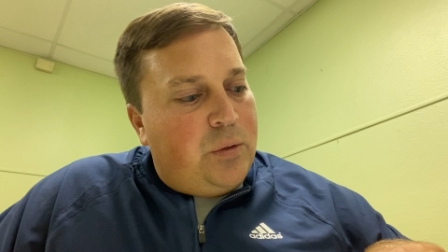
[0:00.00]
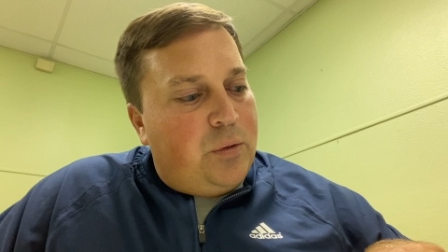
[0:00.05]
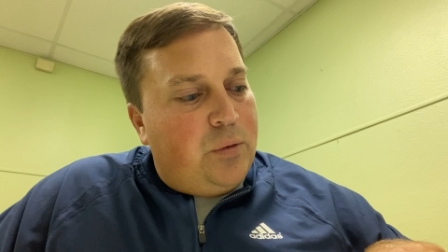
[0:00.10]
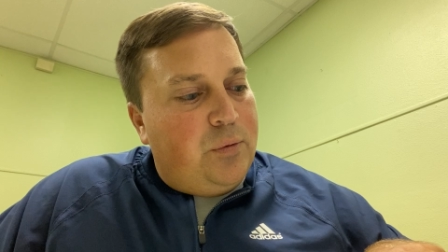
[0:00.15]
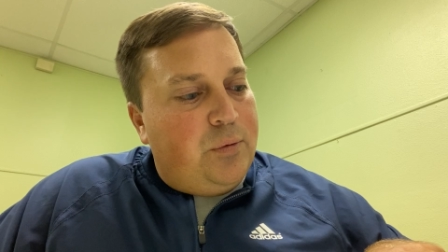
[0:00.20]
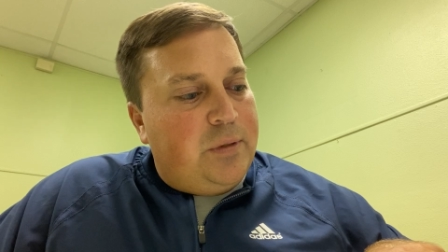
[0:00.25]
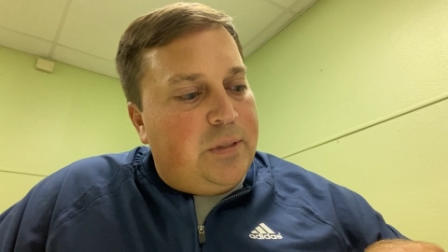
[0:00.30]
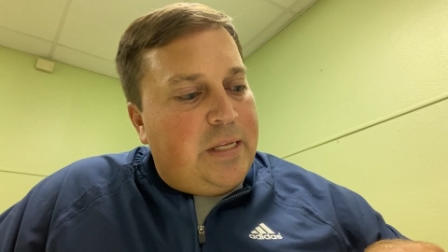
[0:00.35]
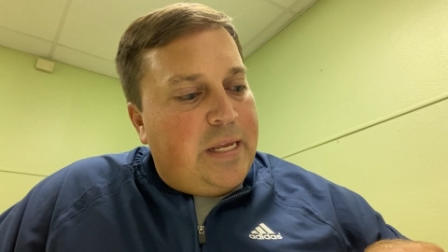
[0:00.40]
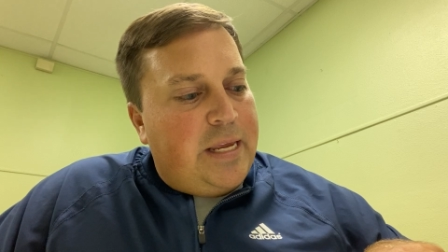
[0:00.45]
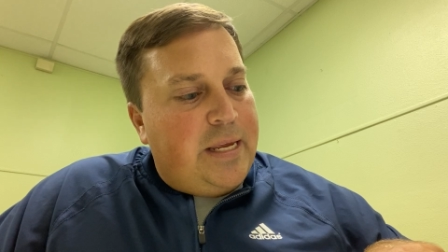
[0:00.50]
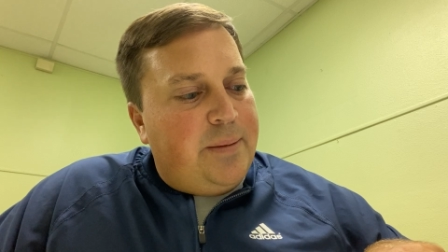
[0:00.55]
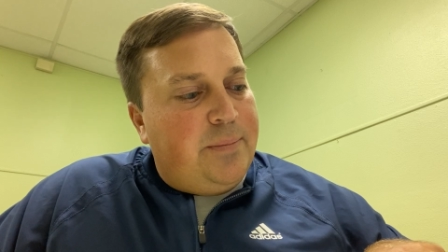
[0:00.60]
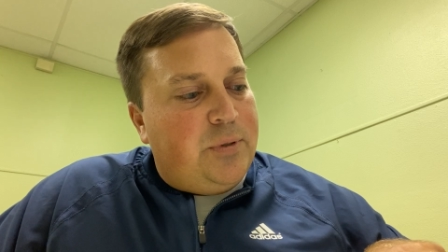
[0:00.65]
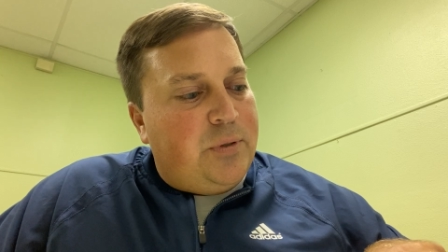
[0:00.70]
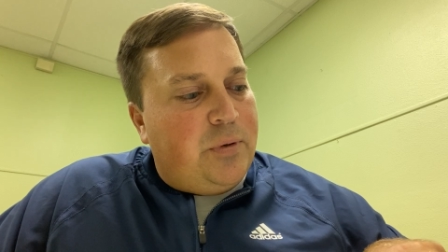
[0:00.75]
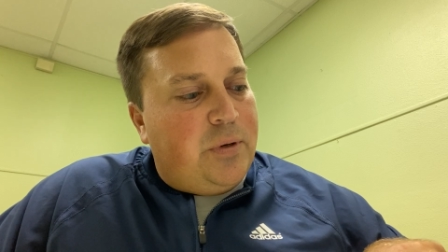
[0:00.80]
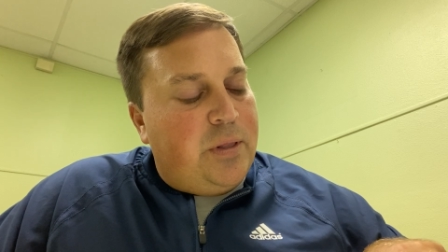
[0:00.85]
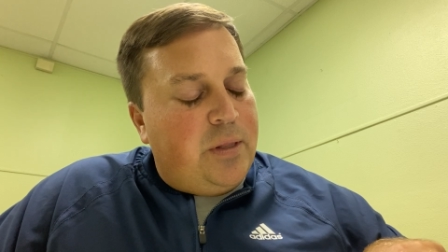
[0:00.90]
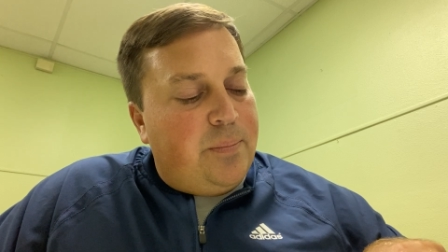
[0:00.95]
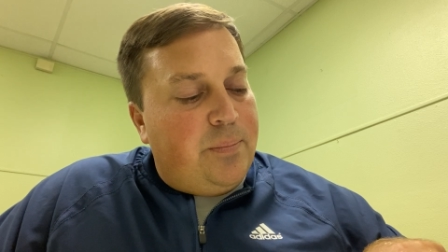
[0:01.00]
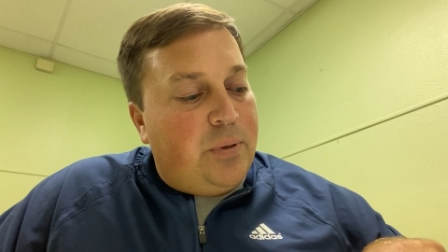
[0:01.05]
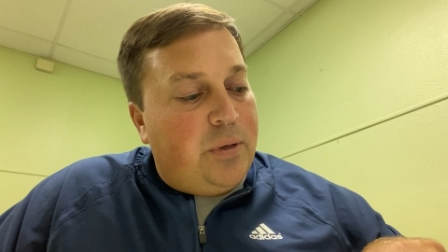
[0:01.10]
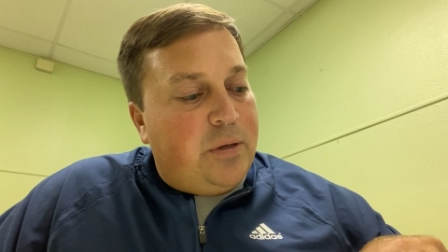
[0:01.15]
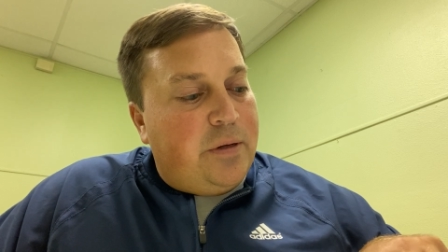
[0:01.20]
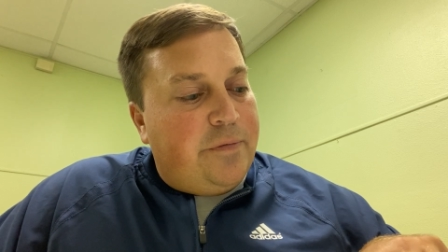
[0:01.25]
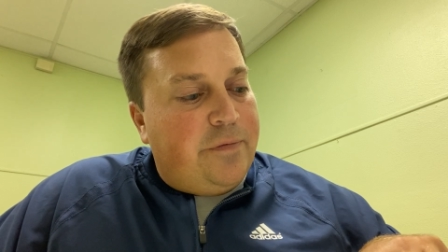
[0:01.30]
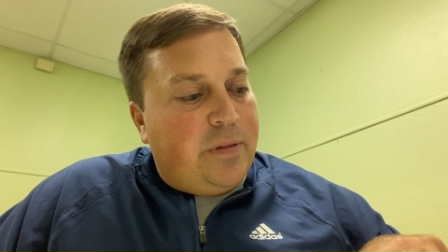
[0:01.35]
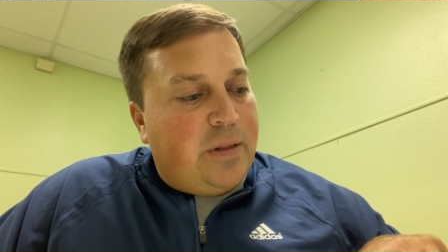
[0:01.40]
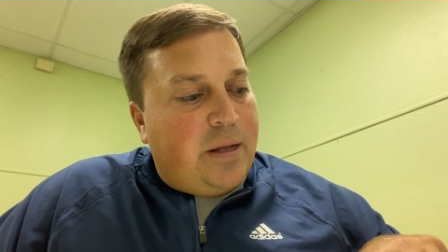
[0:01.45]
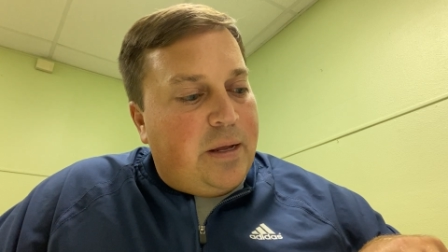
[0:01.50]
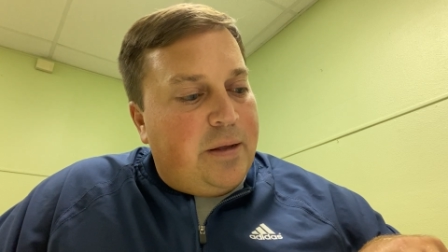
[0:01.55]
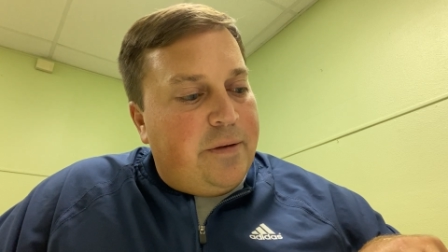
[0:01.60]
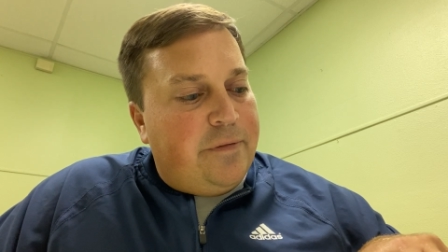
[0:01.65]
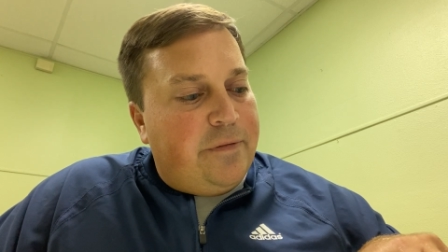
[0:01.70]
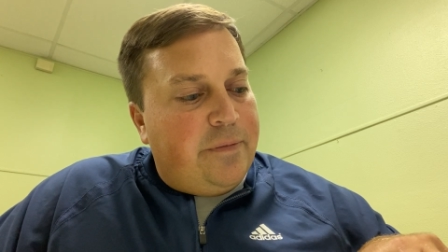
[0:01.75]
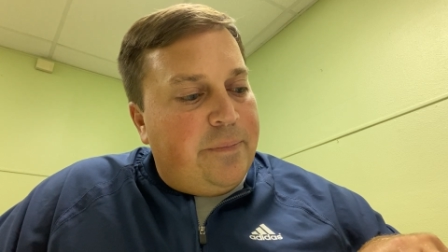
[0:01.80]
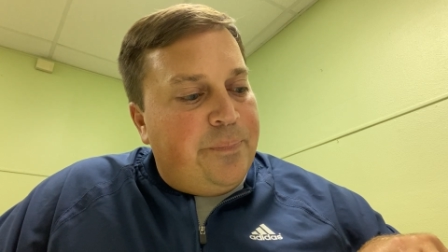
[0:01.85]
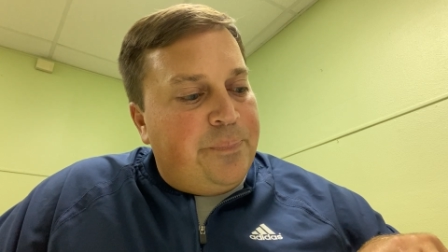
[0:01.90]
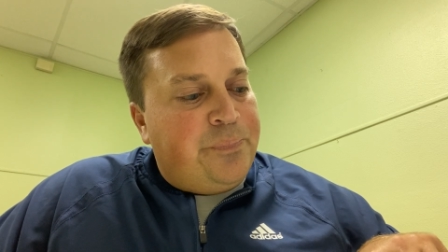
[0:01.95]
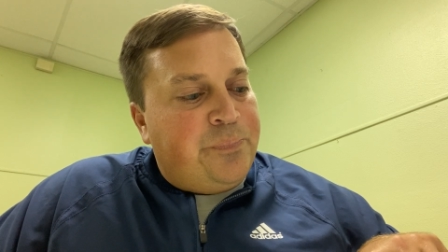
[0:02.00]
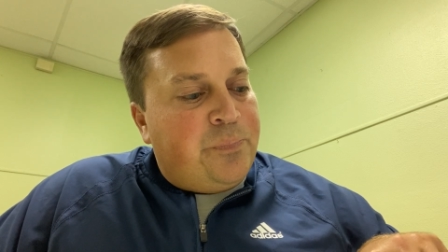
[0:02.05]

whose names are in the book of life.